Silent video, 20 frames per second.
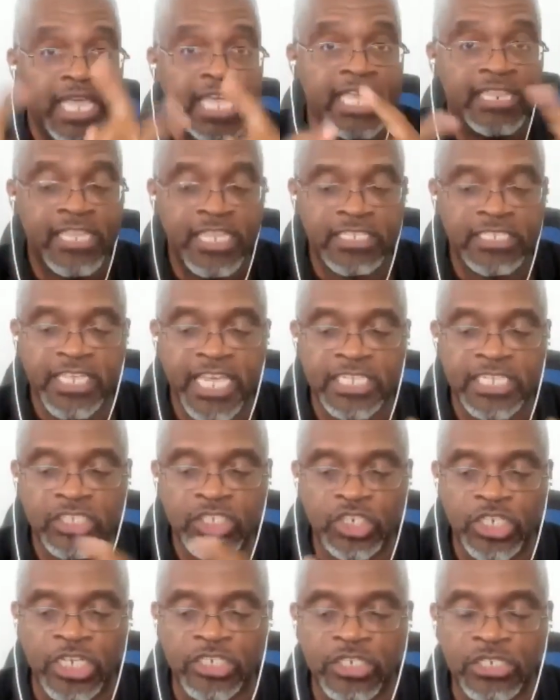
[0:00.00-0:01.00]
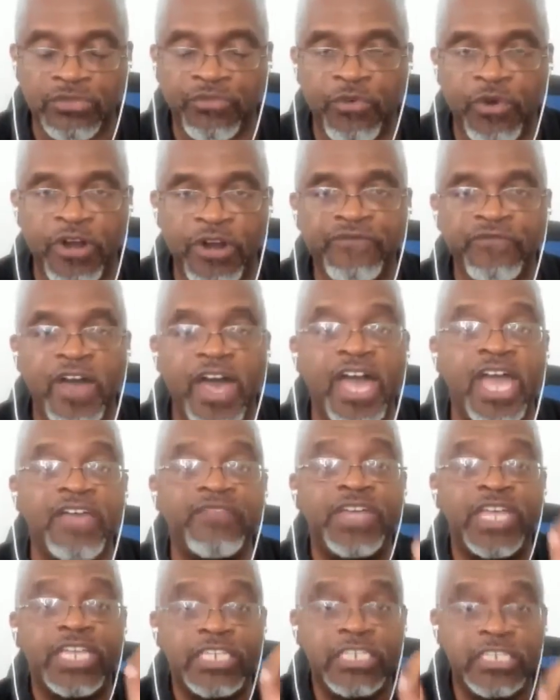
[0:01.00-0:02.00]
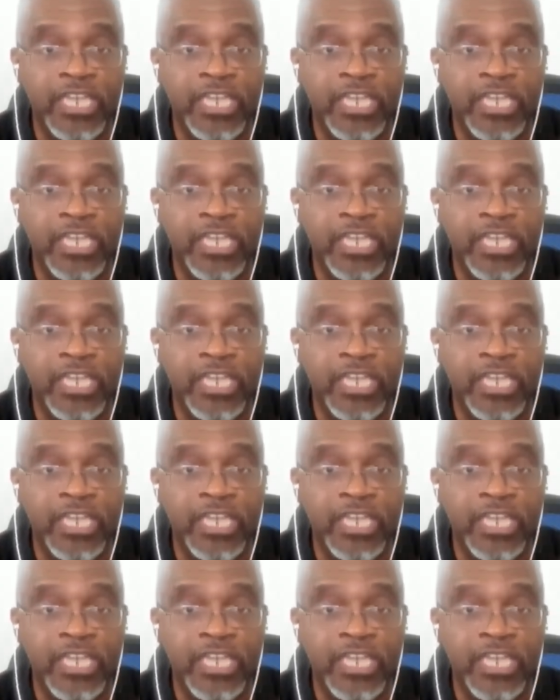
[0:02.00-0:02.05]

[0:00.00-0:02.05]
in this case, Judges 4 and 5,